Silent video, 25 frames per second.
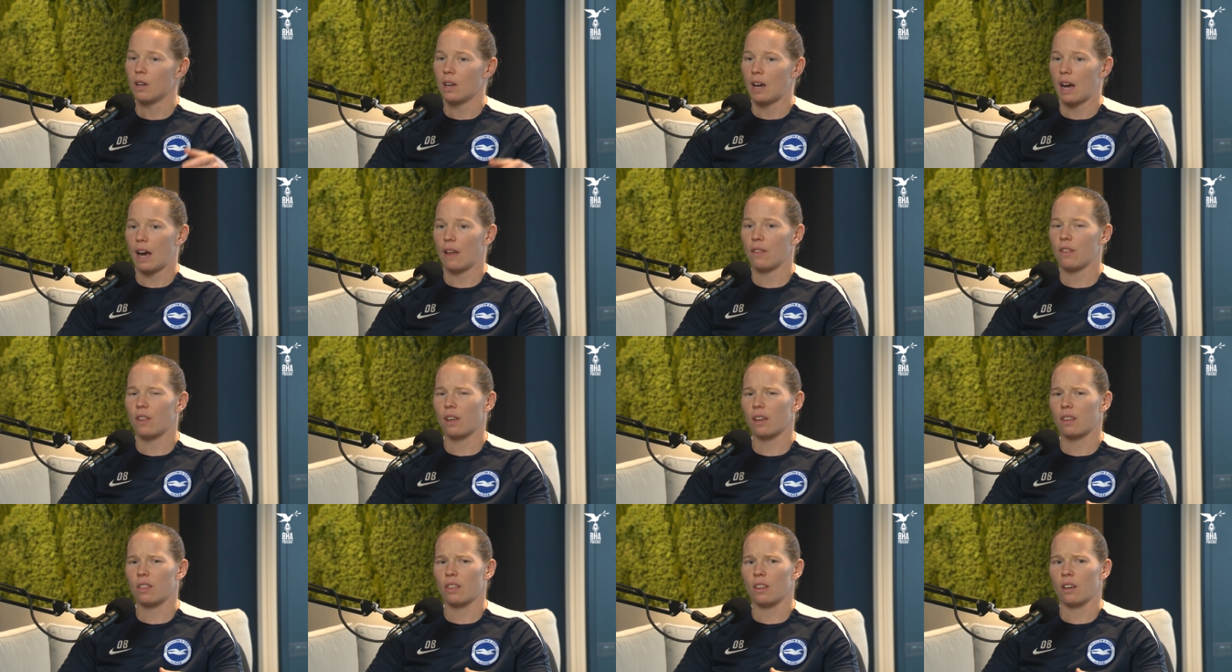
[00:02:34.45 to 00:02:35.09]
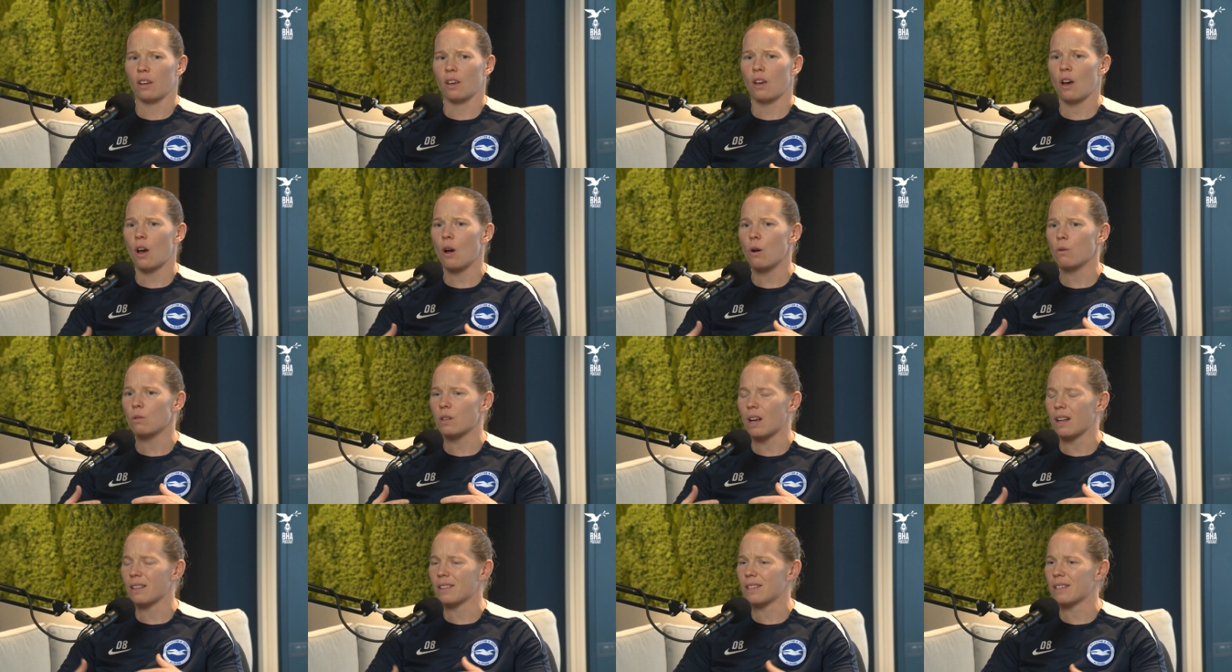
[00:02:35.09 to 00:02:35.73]
and the
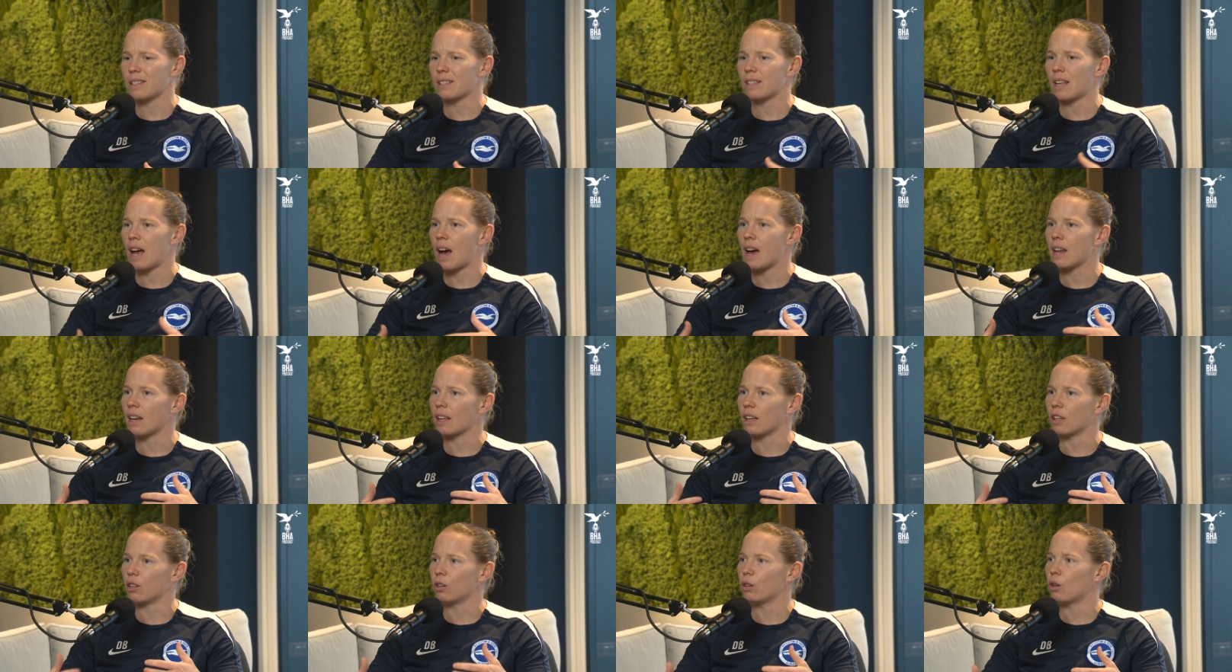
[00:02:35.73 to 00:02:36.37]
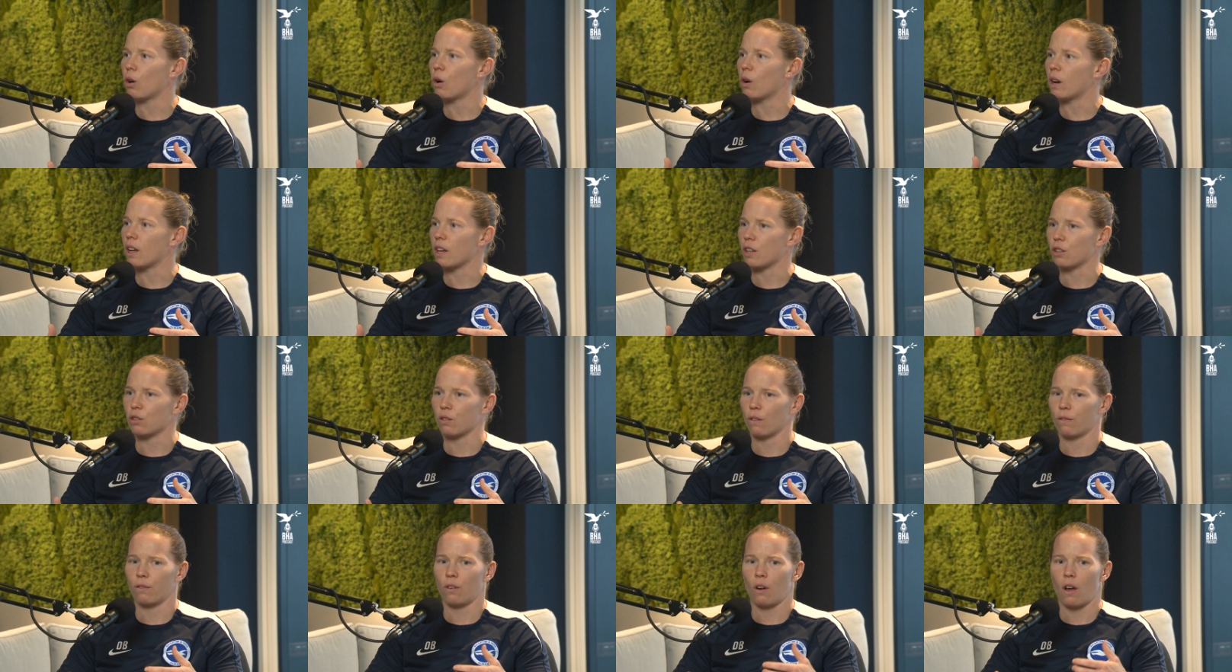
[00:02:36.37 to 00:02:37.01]
girls' understanding and
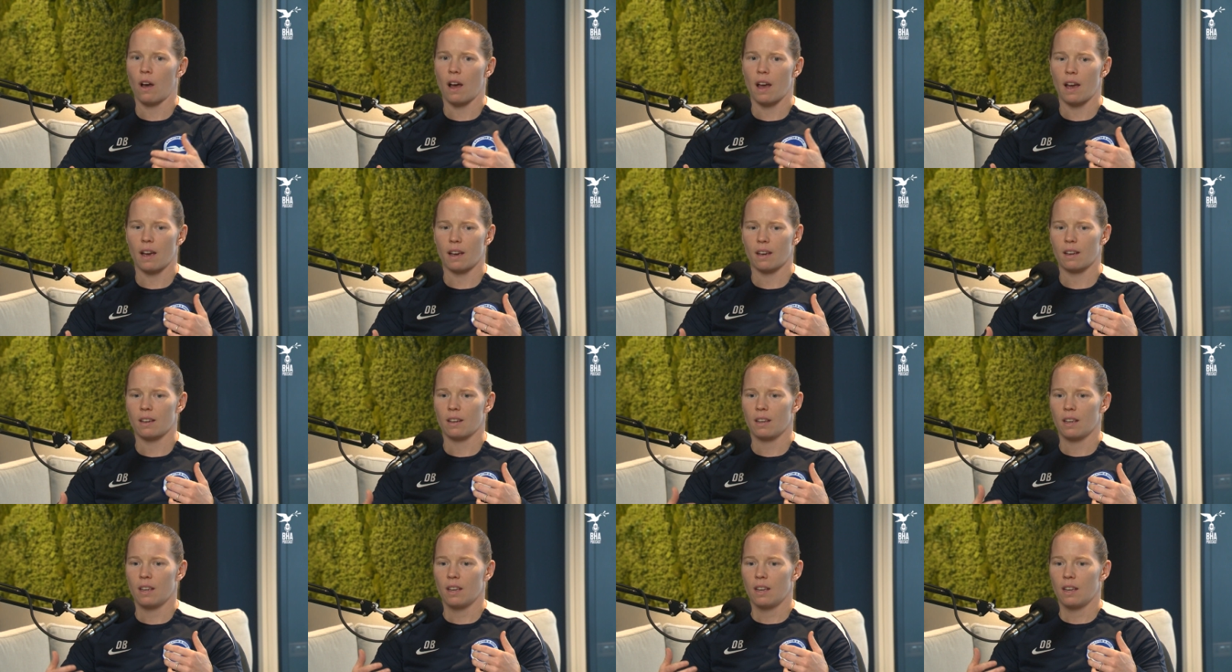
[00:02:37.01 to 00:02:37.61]
knowledge of like,